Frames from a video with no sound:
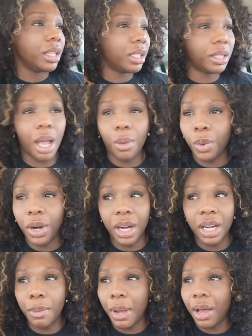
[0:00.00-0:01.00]
Stop
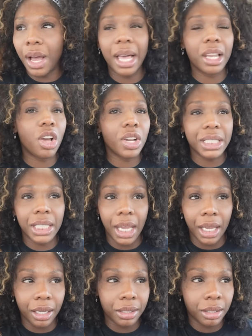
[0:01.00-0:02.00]
worrying about how long it
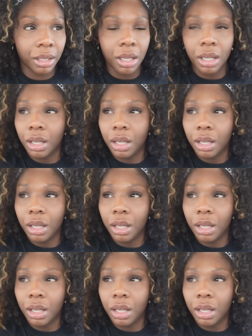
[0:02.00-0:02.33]
takes.